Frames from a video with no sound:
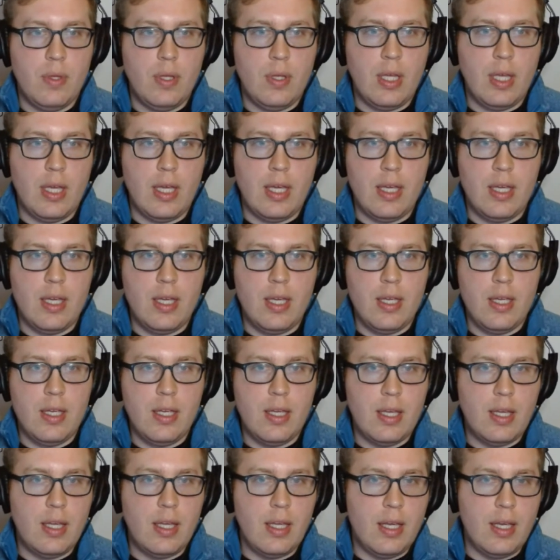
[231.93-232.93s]

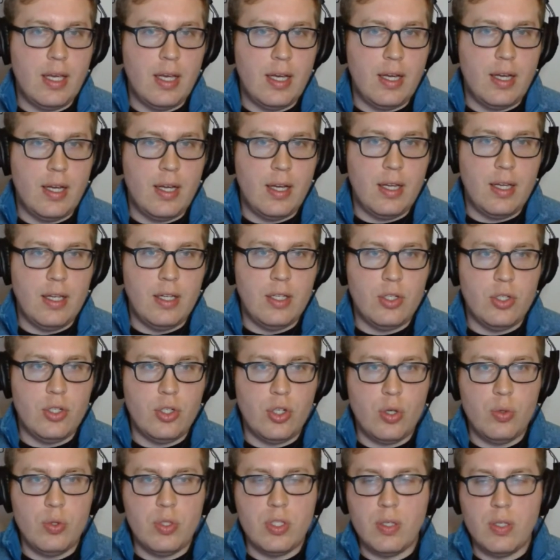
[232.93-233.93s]
He
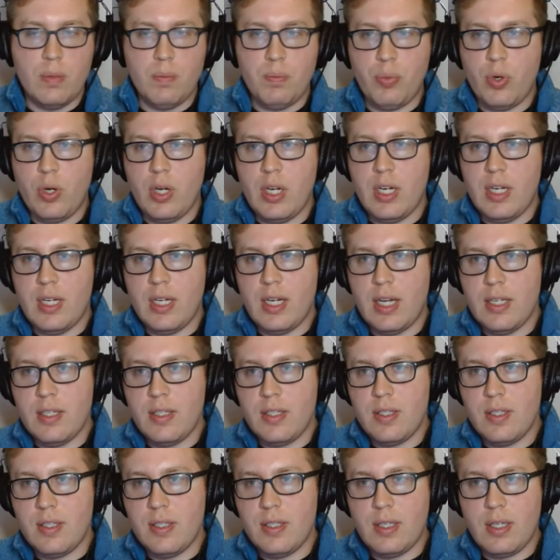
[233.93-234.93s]
shows some pretty
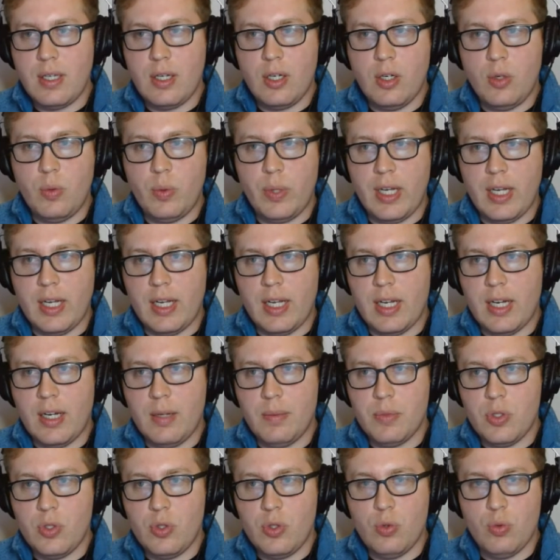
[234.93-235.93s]
nice skill when it
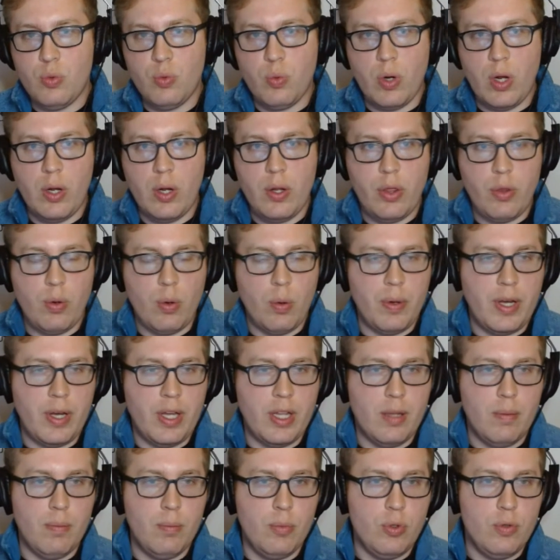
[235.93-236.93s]
comes to throwing
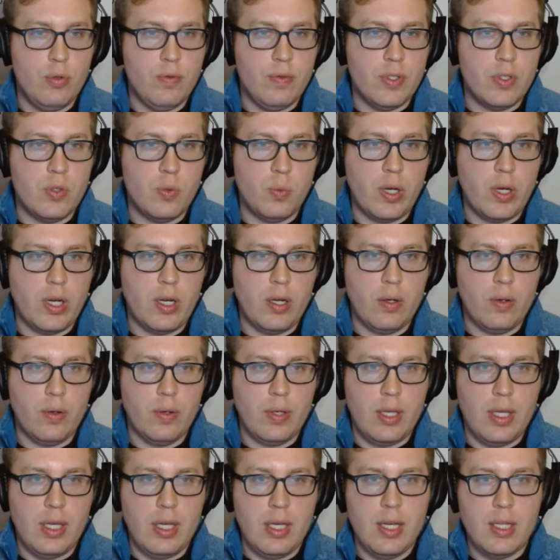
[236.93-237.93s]
on the move as well.
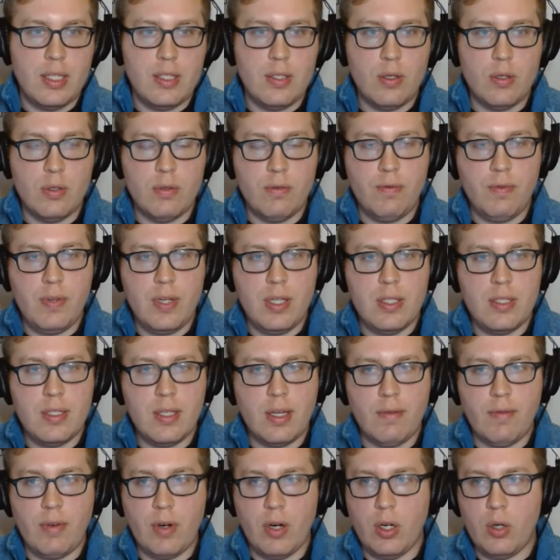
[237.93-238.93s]
He gets those feet
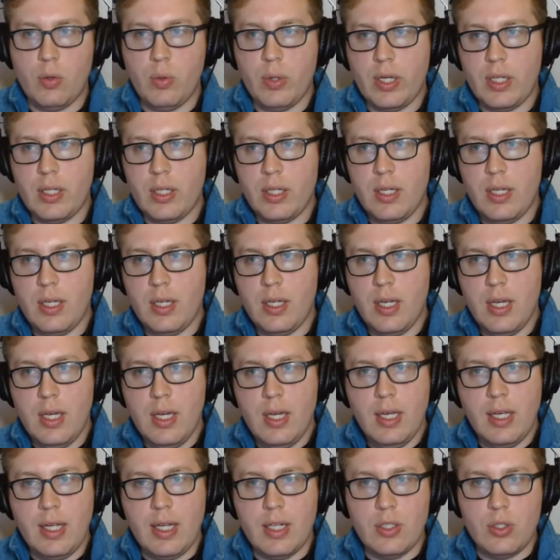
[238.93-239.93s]
set very quickly,
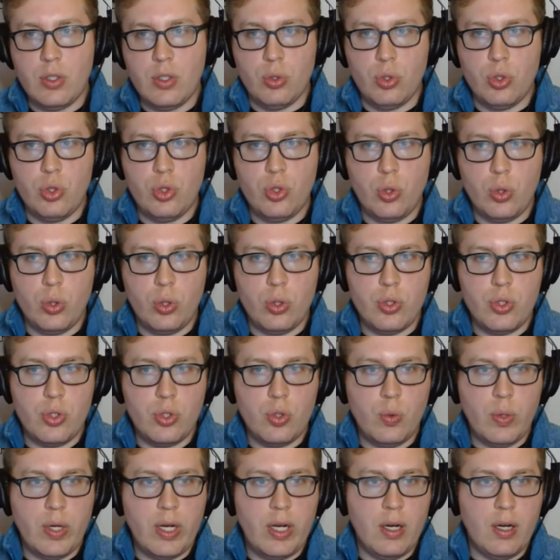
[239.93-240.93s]
gets shoulders
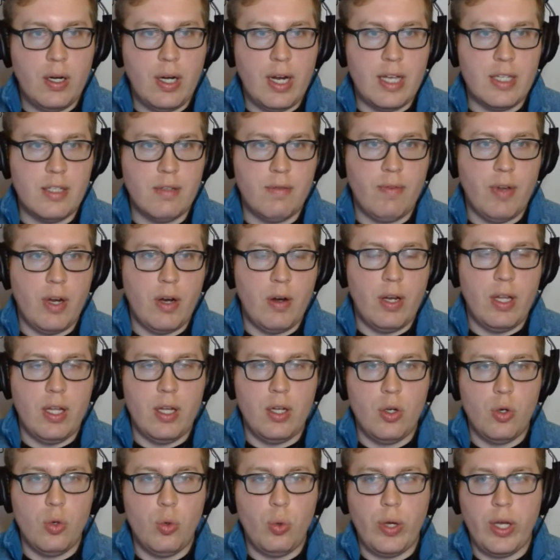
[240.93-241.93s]
square, has a very
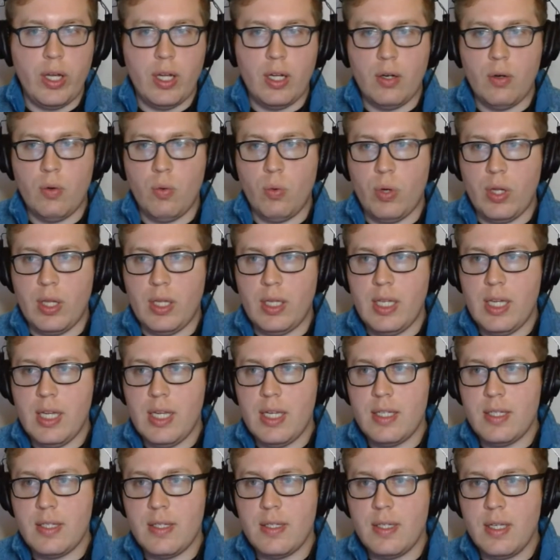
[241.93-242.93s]
quick
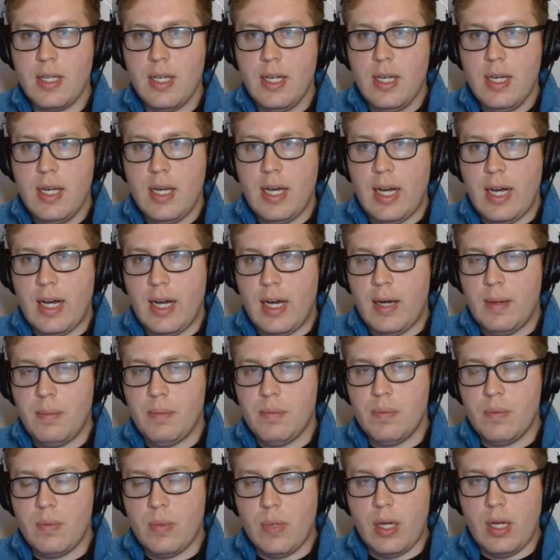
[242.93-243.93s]
release.
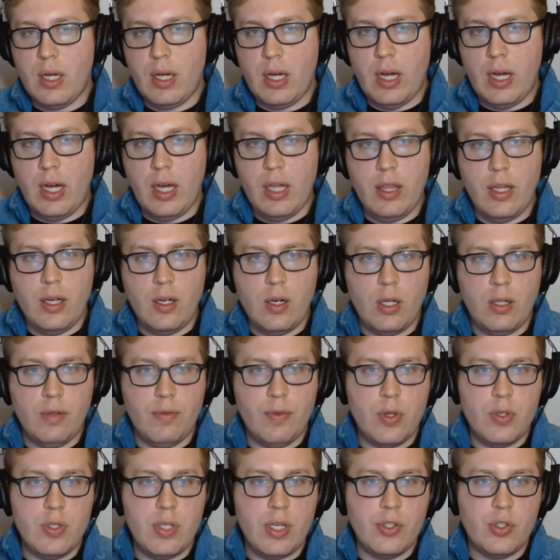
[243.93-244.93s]
I think all
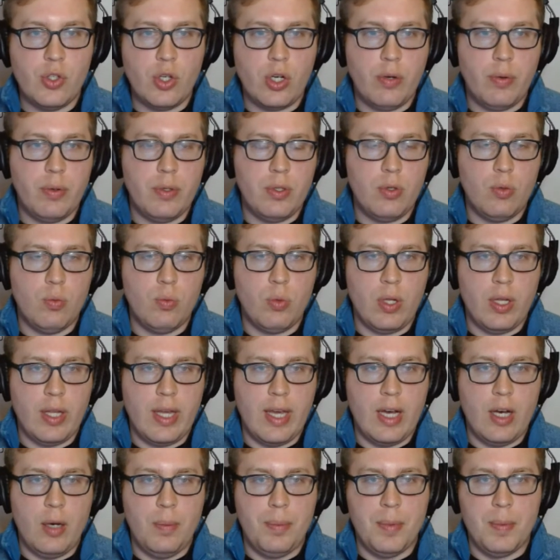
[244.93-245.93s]
of those things are going to
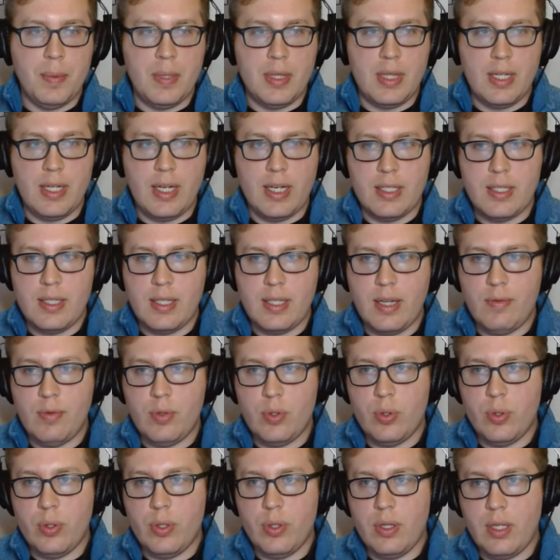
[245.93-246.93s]
really help him at the next
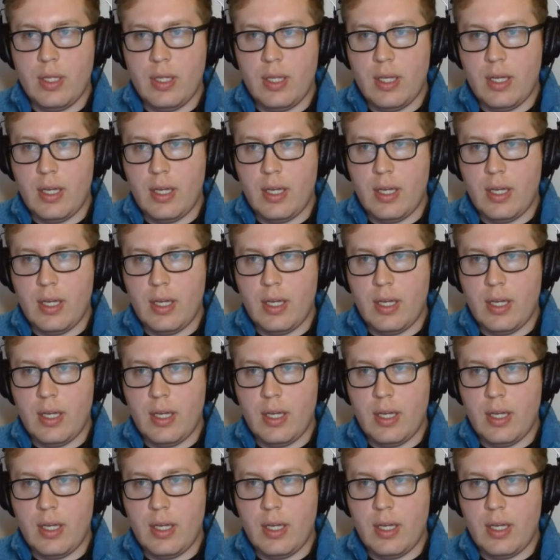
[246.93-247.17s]
level.